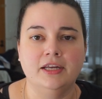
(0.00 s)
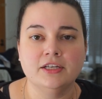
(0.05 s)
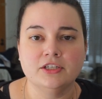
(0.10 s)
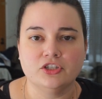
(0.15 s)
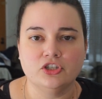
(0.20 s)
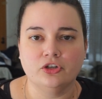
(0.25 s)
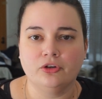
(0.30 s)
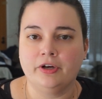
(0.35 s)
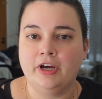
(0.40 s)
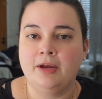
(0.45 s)

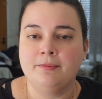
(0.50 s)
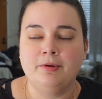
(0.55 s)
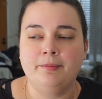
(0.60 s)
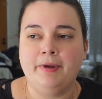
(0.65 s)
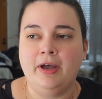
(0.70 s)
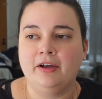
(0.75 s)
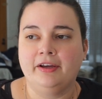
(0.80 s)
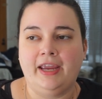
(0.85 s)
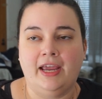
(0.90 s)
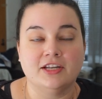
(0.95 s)
Instagram
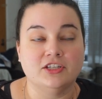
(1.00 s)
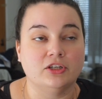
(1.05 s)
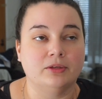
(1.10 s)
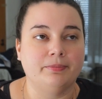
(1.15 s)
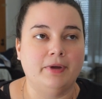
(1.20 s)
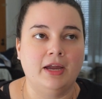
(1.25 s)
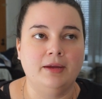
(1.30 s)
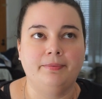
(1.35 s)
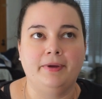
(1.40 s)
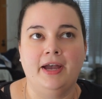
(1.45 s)
about
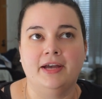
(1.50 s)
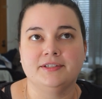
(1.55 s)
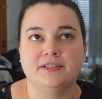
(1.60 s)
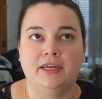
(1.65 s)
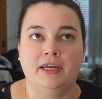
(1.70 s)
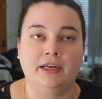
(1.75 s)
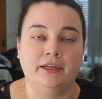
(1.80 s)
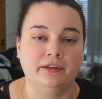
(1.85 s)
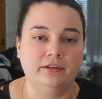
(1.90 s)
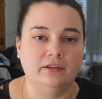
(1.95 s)
gastric bypass
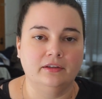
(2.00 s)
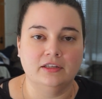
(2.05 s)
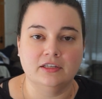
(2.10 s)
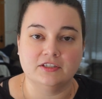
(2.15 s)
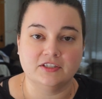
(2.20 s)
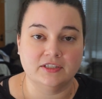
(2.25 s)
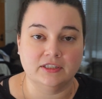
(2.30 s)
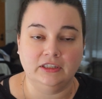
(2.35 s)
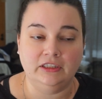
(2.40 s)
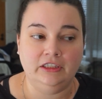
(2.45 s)
and the
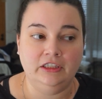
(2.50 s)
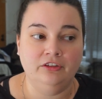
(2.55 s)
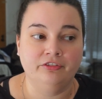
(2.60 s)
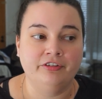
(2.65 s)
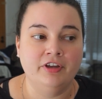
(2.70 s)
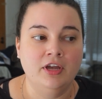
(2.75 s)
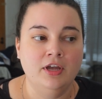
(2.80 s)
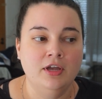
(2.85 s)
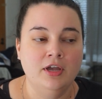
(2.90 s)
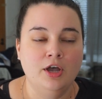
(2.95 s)

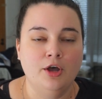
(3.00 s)
sleeve,